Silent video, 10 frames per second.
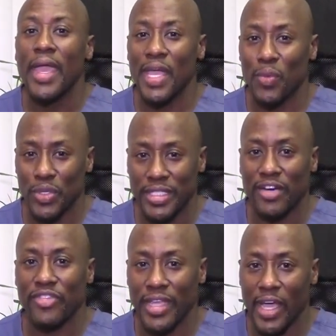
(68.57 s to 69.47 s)
it will
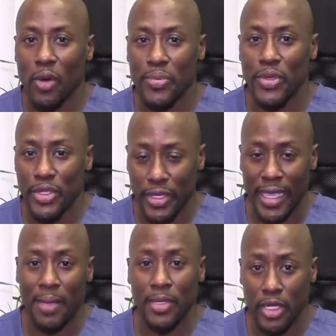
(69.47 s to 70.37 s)
definitely help you in your
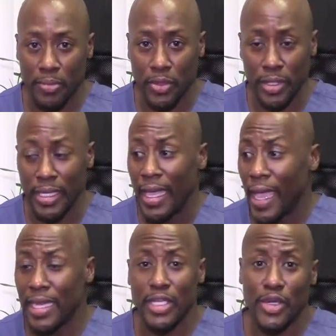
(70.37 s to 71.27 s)
gaming community
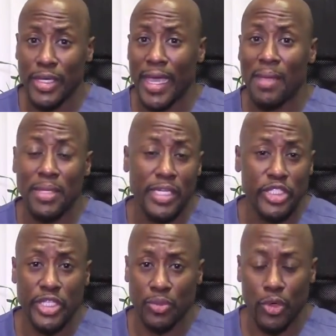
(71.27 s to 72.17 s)
and in your gaming in
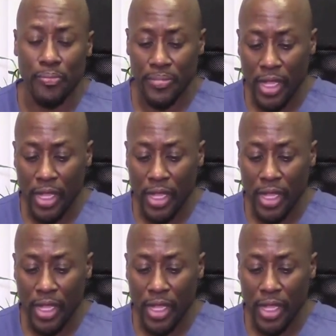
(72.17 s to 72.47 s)
general.